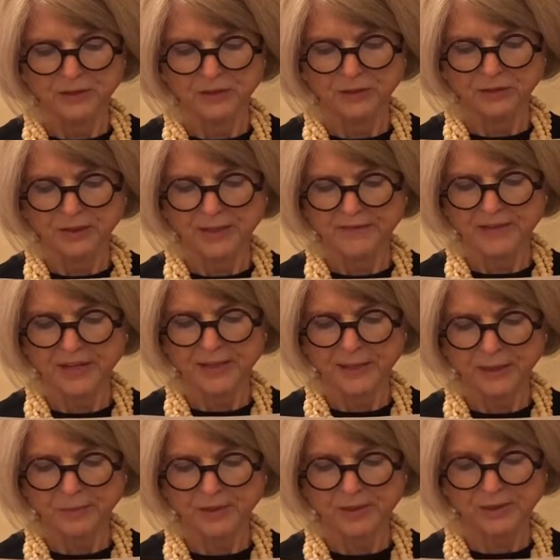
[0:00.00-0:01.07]
to love our
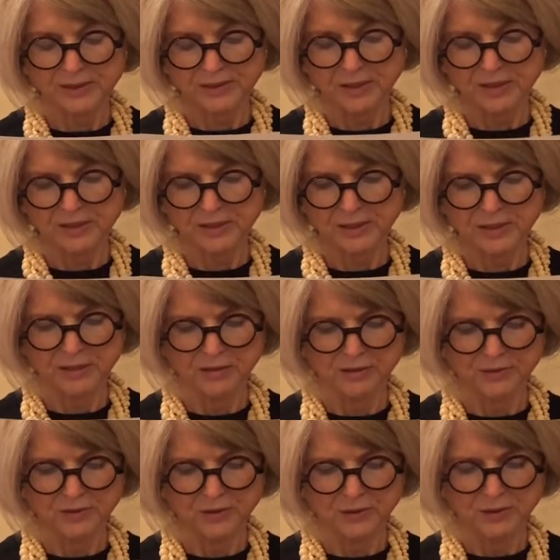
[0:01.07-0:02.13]
neighbors as ourselves.